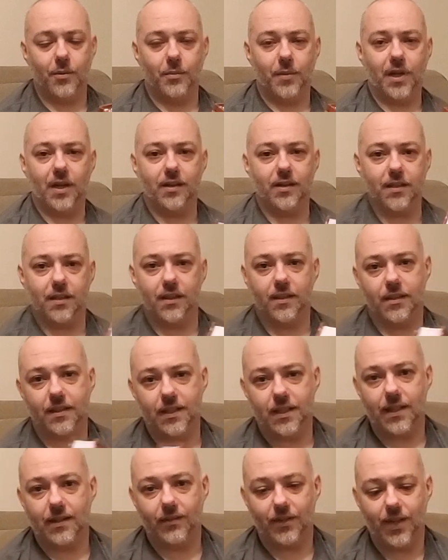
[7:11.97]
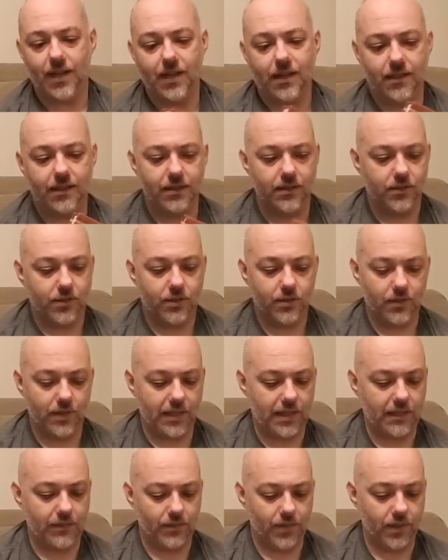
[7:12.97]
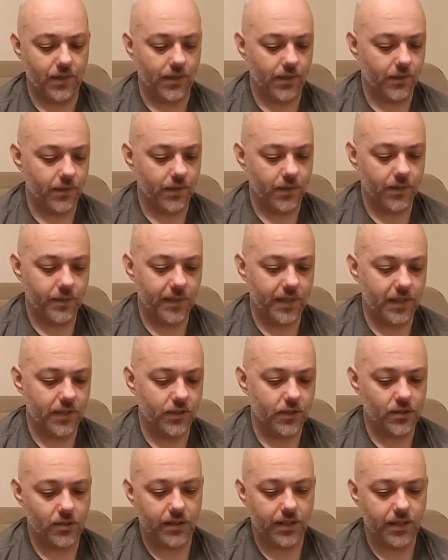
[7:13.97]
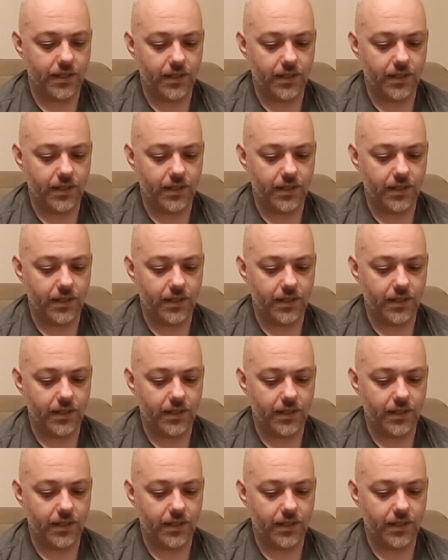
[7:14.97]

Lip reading: manga that I've gotten into that I've really been enjoying,